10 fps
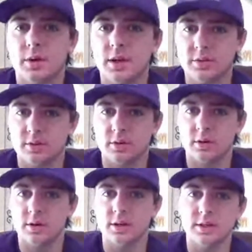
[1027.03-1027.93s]
of race
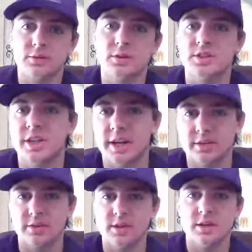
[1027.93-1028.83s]
car, a different
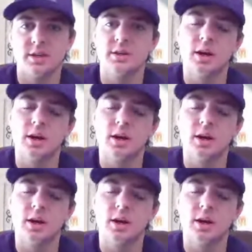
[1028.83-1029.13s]
chassis,